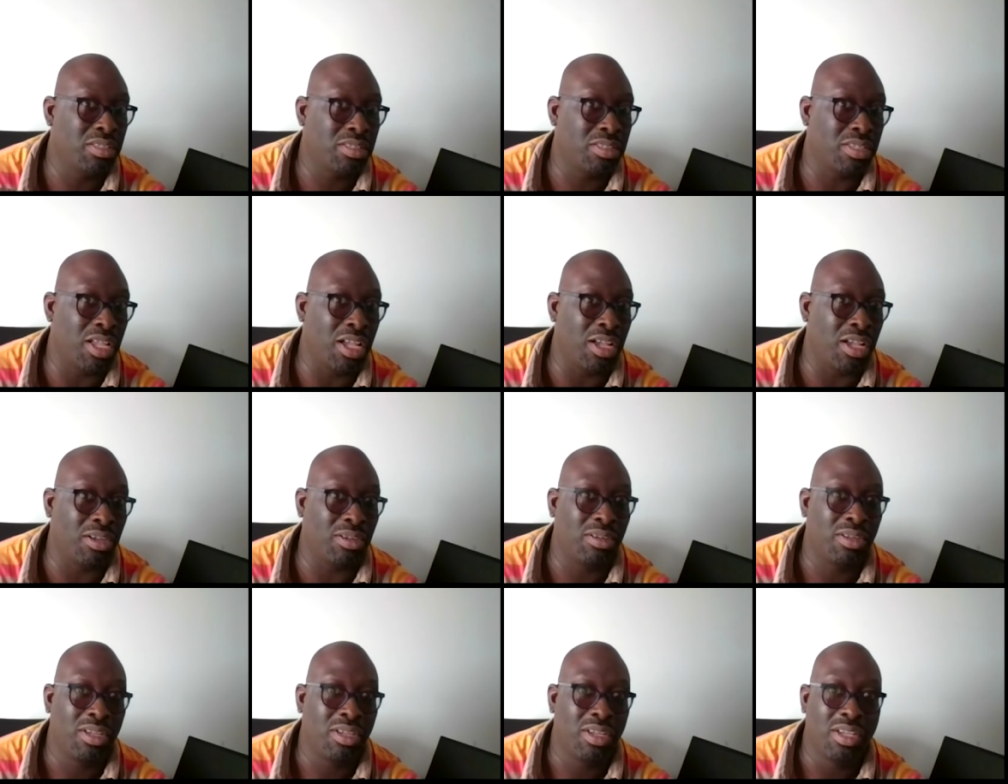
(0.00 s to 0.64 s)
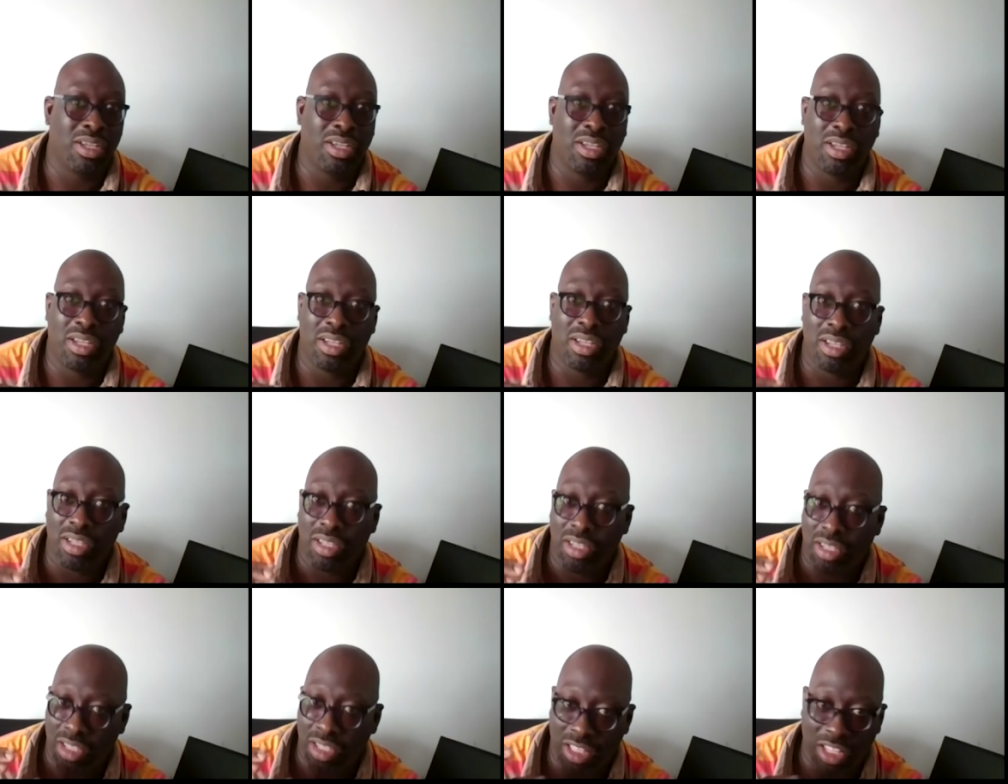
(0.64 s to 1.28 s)
So,
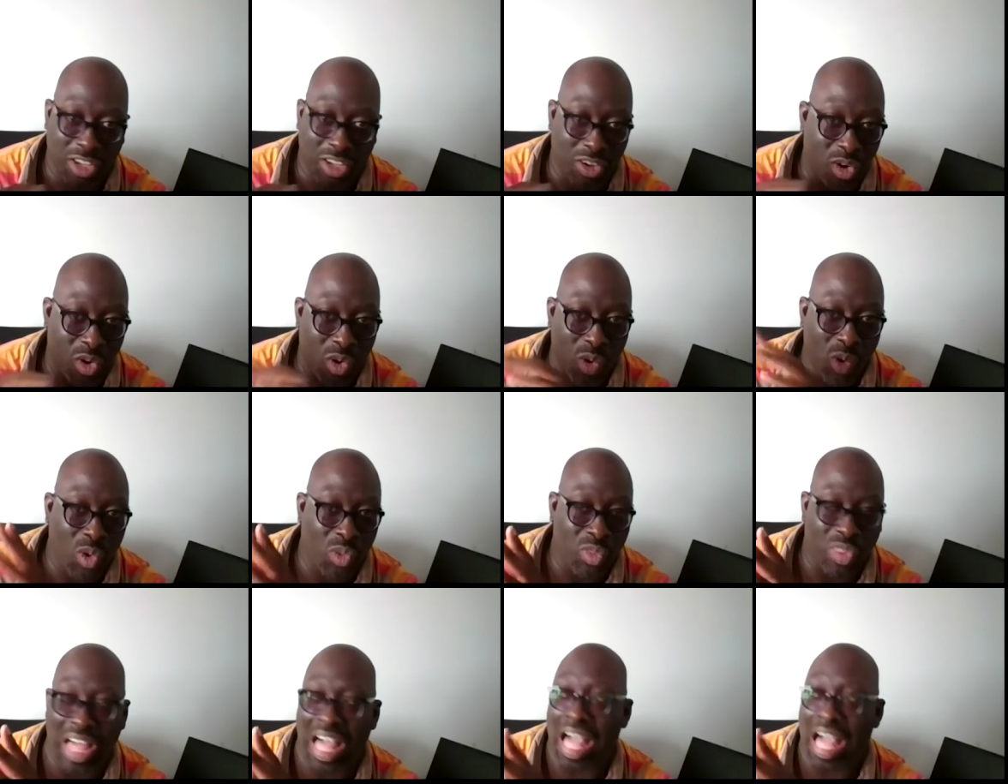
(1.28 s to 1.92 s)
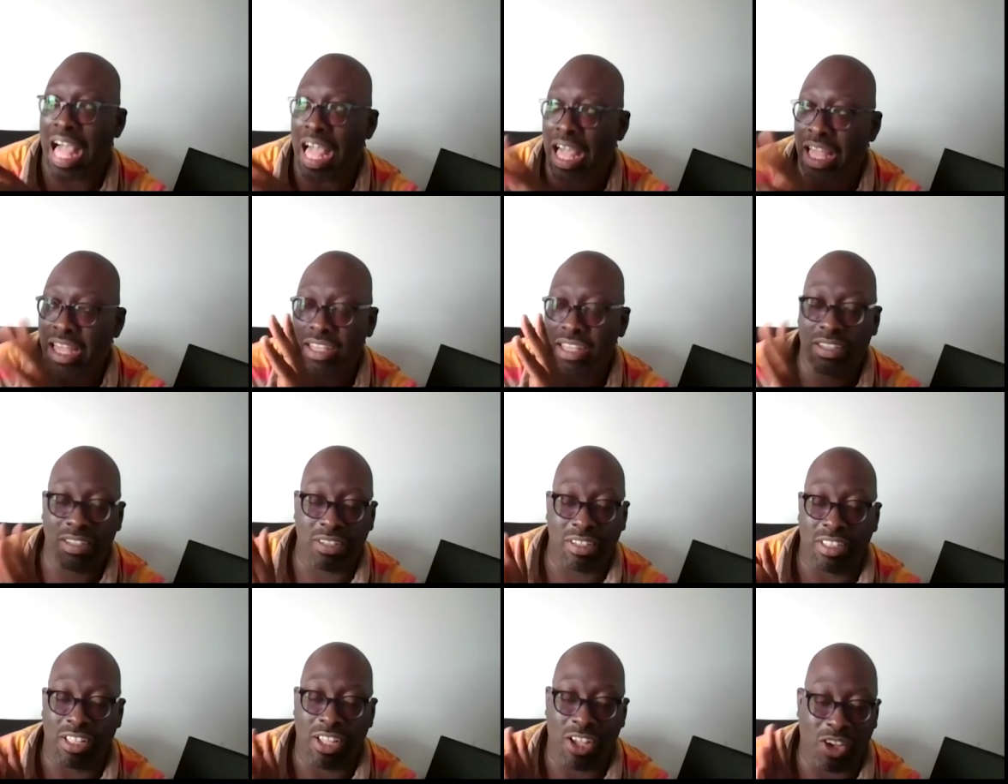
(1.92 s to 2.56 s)
you know, all that,
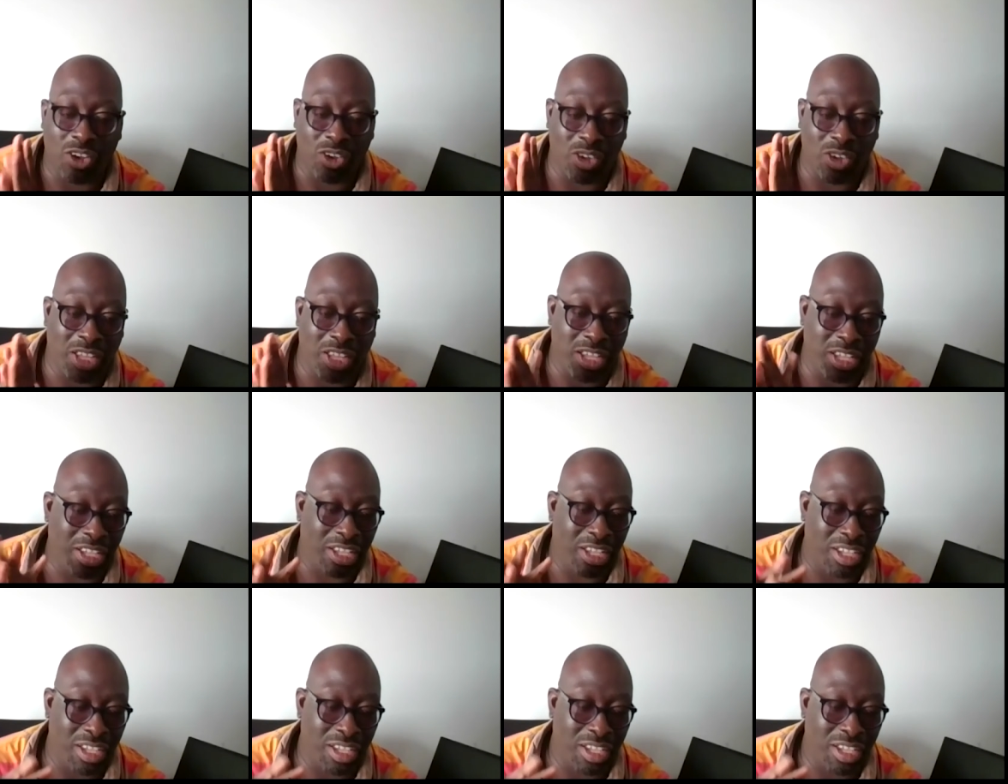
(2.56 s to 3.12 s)
you know,